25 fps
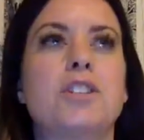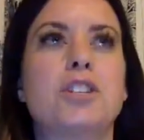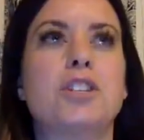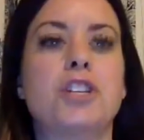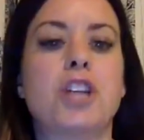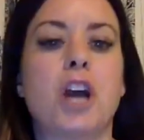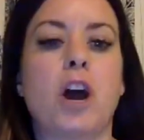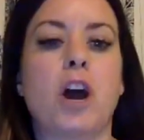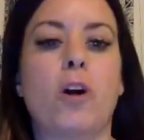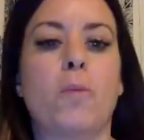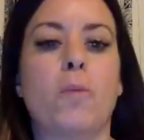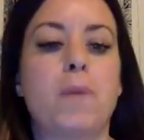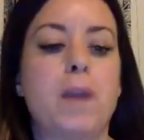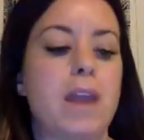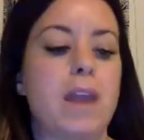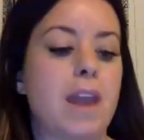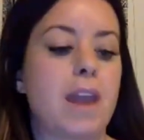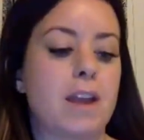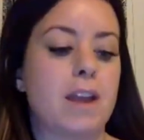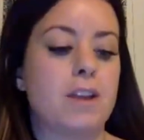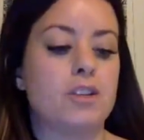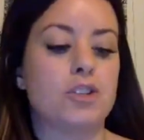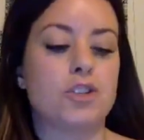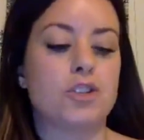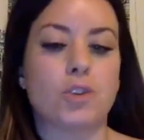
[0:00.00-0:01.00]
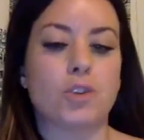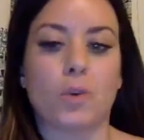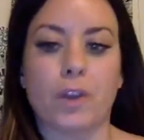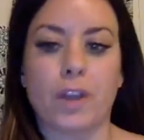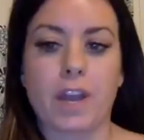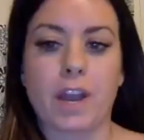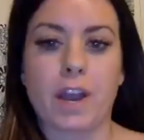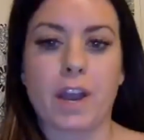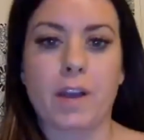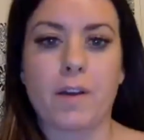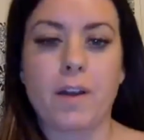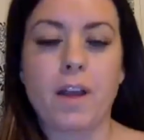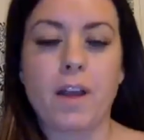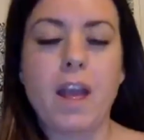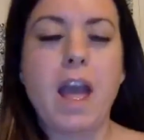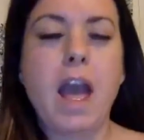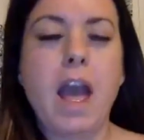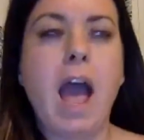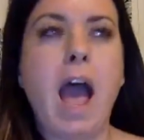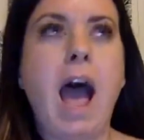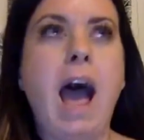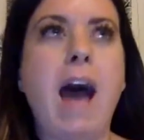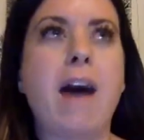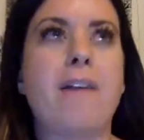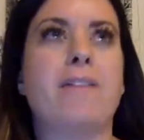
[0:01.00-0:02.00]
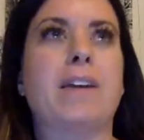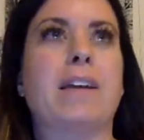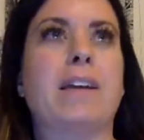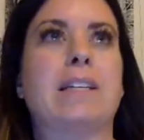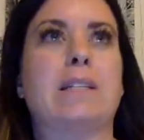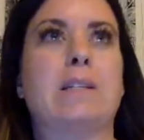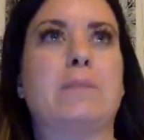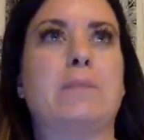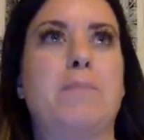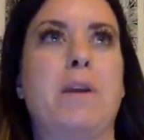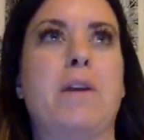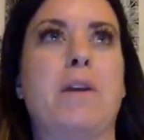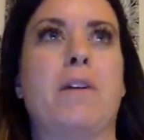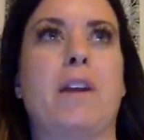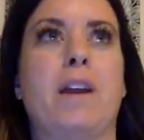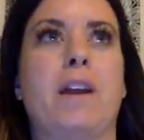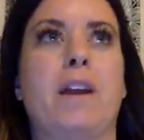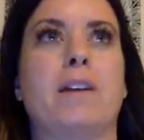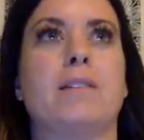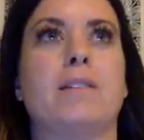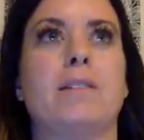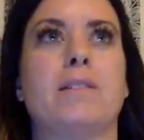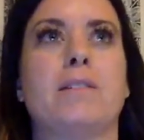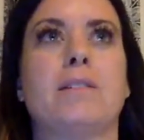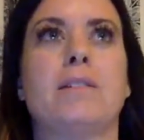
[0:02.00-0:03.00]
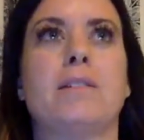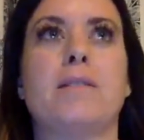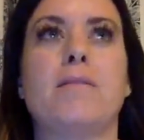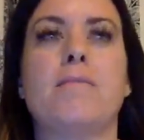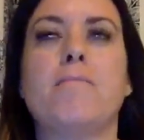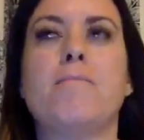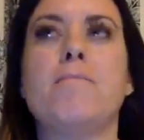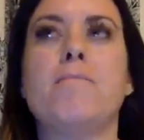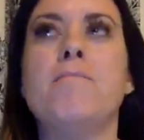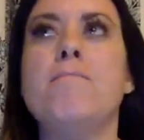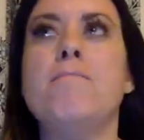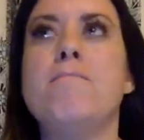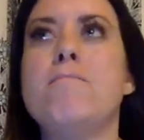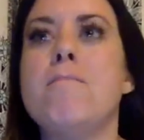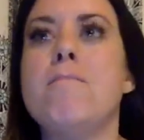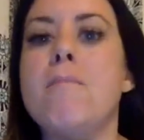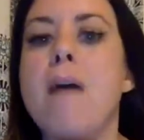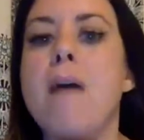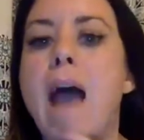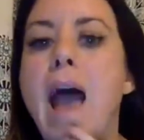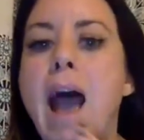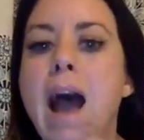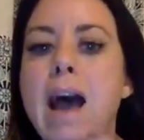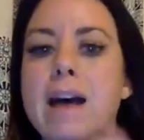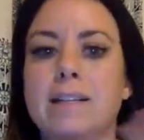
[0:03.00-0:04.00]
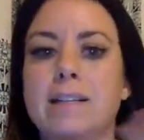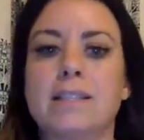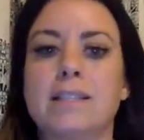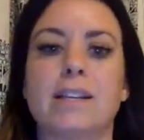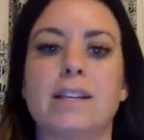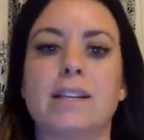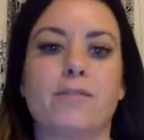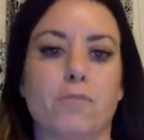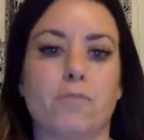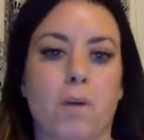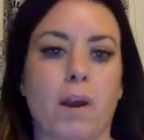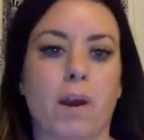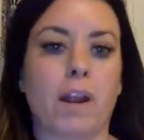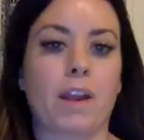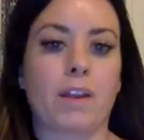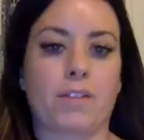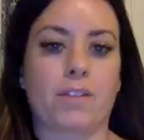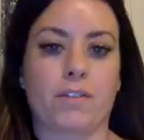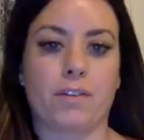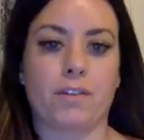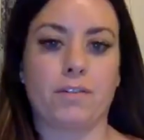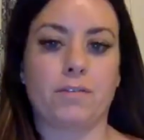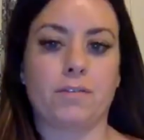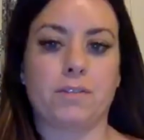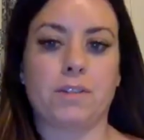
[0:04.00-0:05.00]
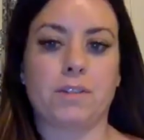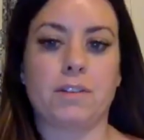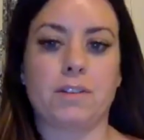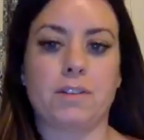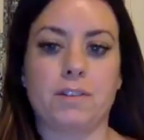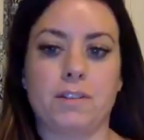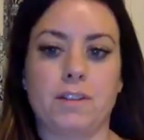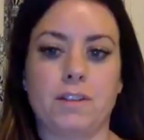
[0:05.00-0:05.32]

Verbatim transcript: Shelby, and Julia have experienced massive breakthroughs